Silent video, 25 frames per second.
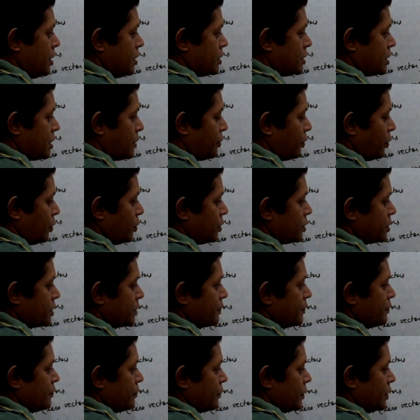
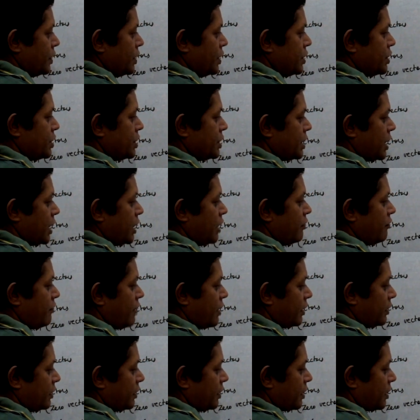Suppose this is any
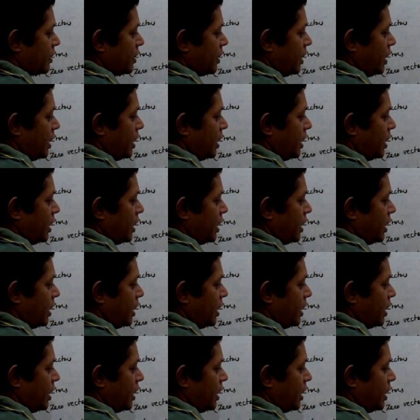vector